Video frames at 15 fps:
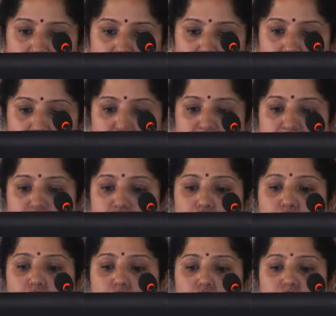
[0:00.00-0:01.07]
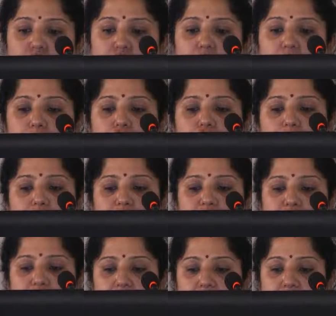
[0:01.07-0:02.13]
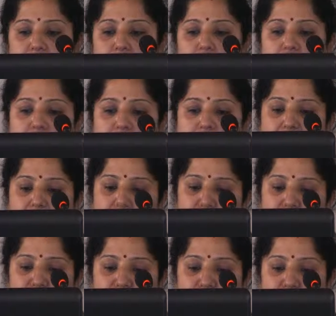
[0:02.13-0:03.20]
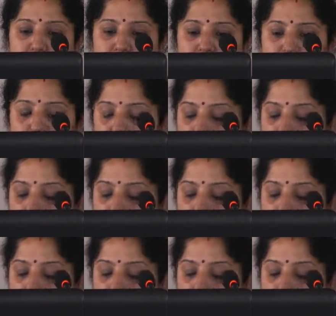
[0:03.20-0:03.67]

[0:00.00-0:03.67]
initiate the growth of the abnormal cell and which may give